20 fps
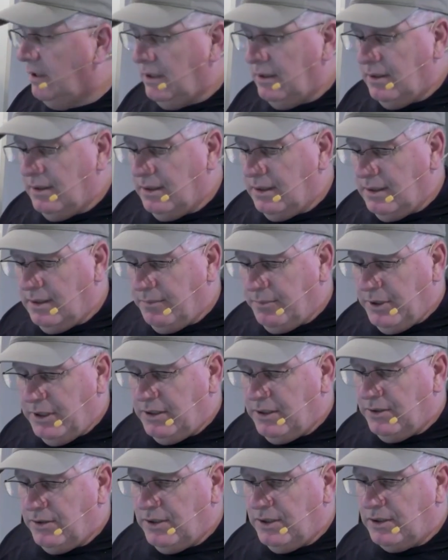
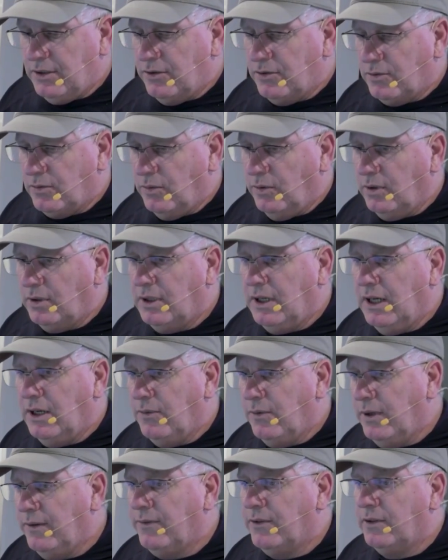PTZ controller.
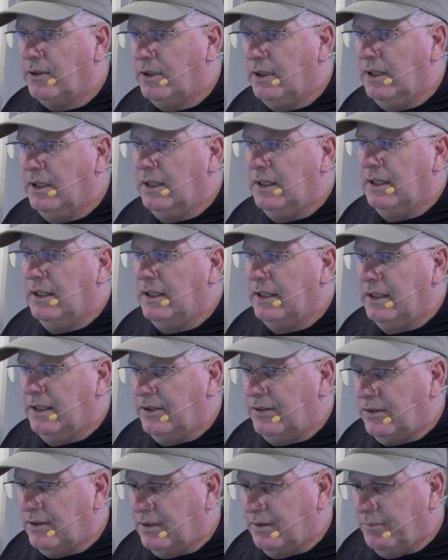However,
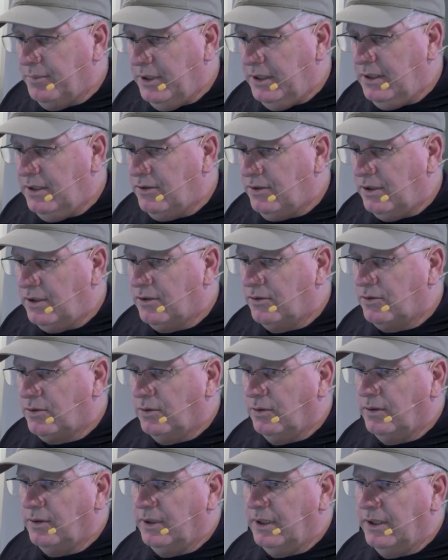this PTZ controller
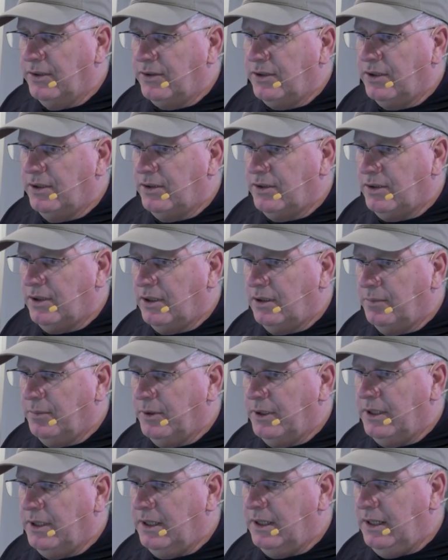is considerably
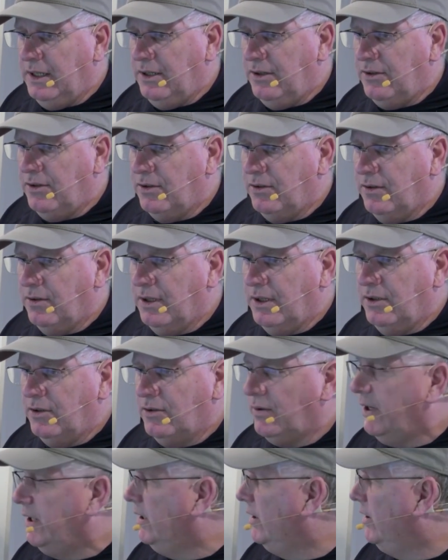easier than trying
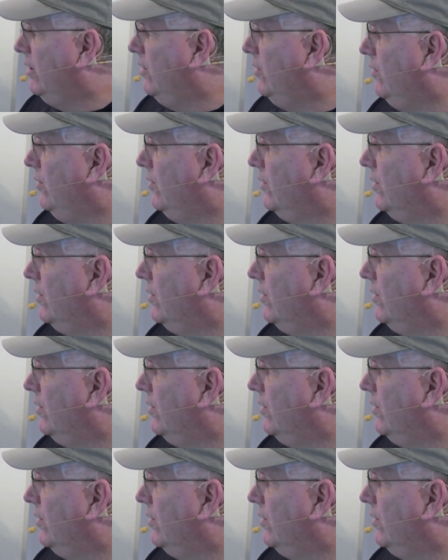to use